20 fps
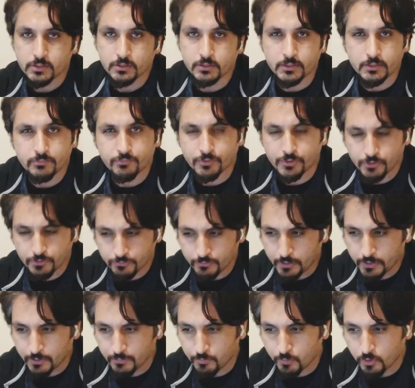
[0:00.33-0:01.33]
this video is
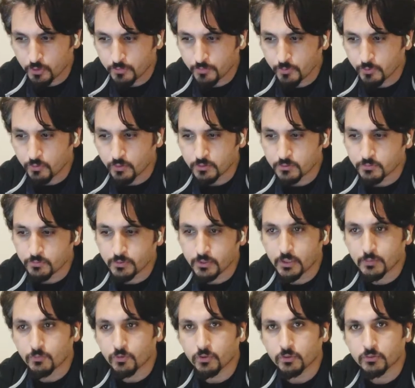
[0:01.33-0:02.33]
very important because today
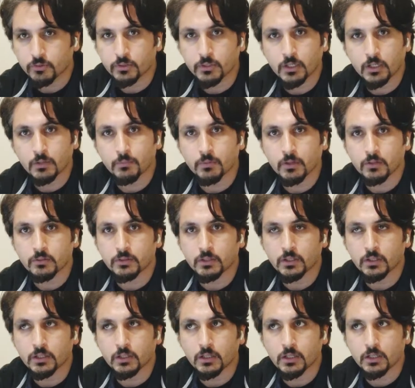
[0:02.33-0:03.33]
I'm going to talk about
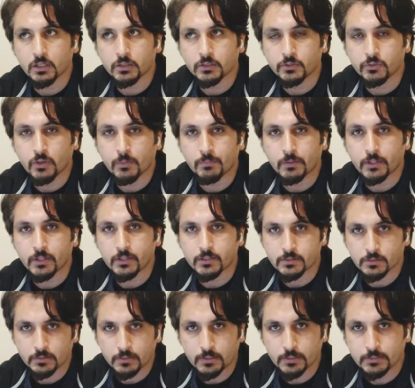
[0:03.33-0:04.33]
a new
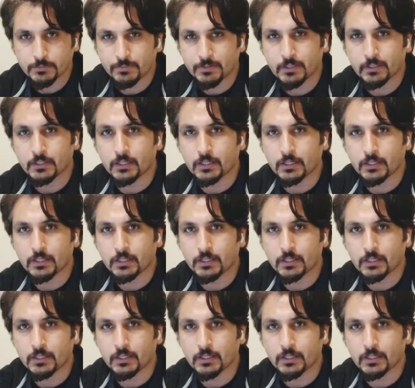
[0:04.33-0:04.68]
application that is being